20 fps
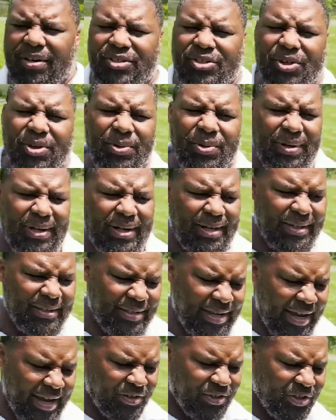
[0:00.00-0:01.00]
so it's
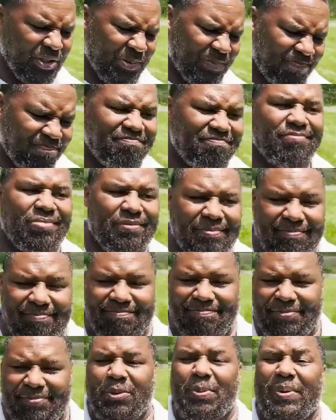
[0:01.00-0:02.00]
not
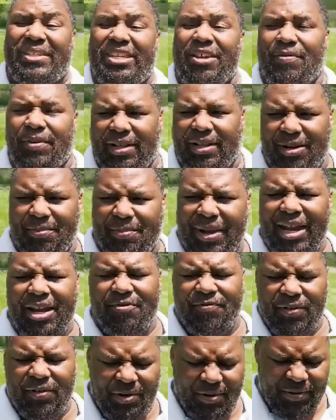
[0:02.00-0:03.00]
specifically
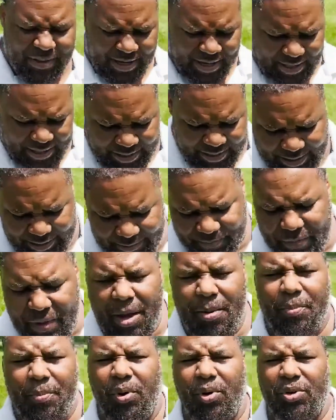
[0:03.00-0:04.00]
Plainfield that
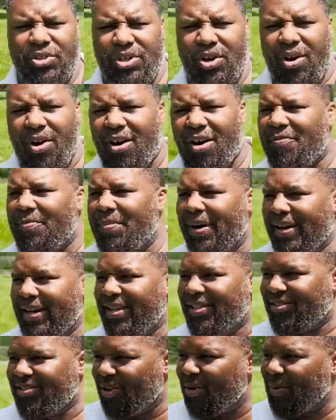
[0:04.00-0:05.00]
pulls it off, but
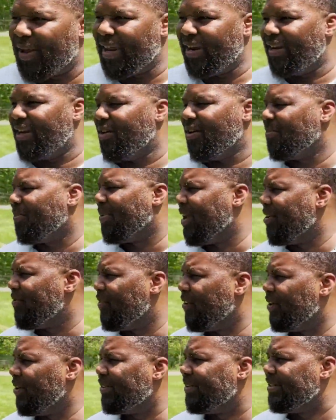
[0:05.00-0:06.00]
it's located here in
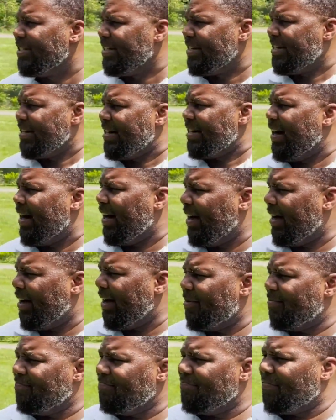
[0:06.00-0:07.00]
Plainfield.
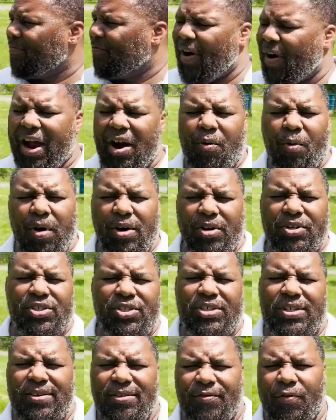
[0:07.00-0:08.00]
Fireworks
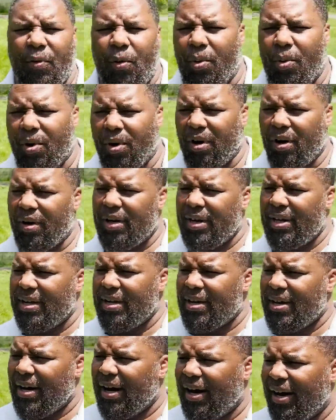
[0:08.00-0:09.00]
for
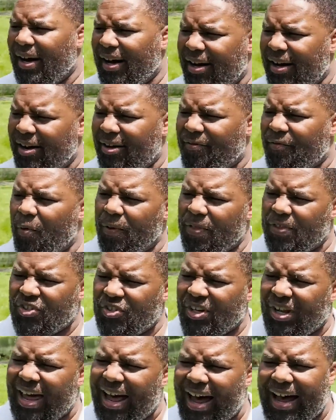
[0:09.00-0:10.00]
4th of
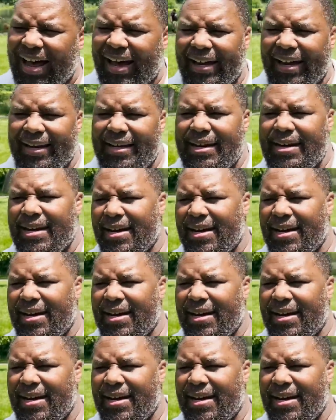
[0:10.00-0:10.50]
July,